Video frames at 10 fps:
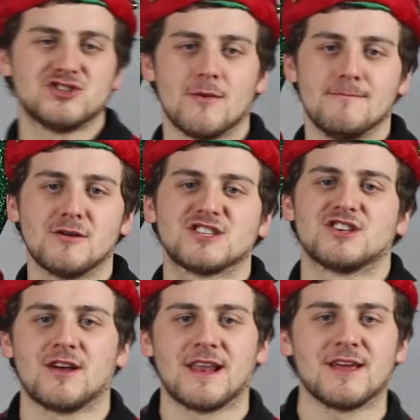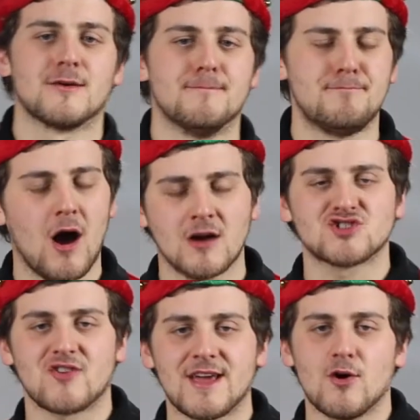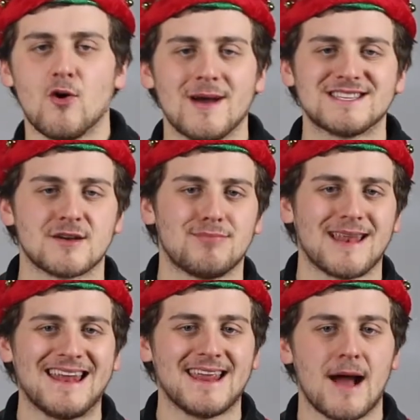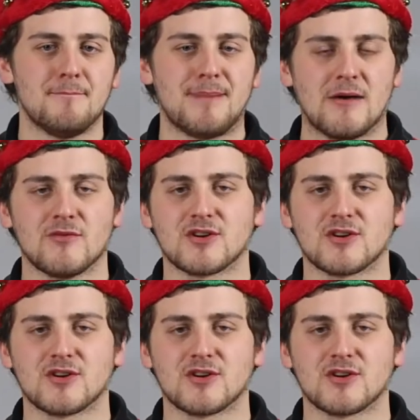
your motorcycling compadre always complaining about the